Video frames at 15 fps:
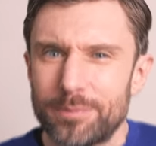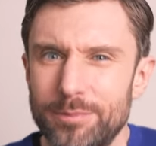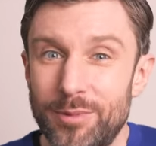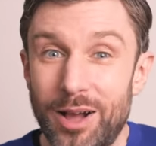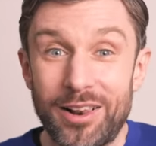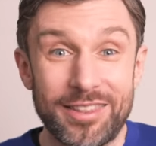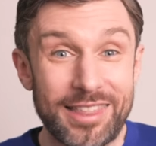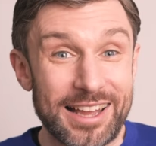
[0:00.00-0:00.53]

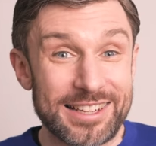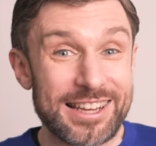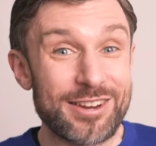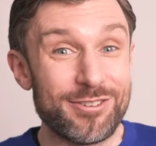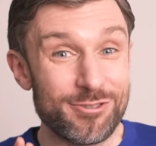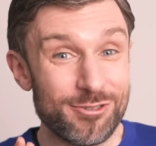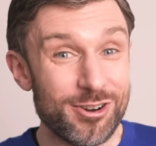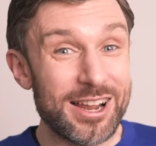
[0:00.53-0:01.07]
well, that's
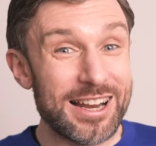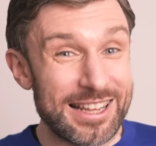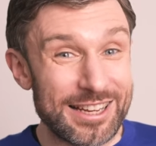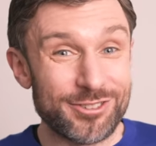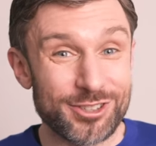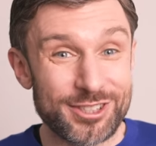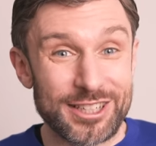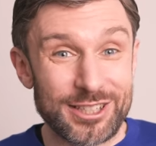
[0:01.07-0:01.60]
a really
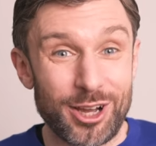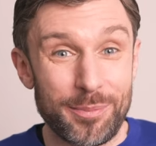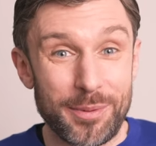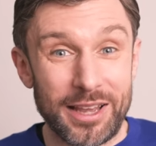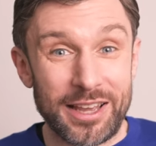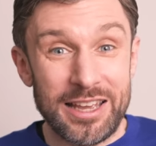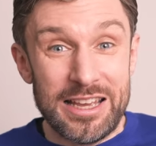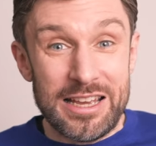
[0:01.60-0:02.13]
interesting
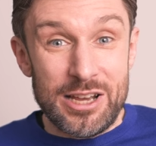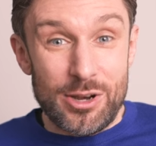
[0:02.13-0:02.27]
topic,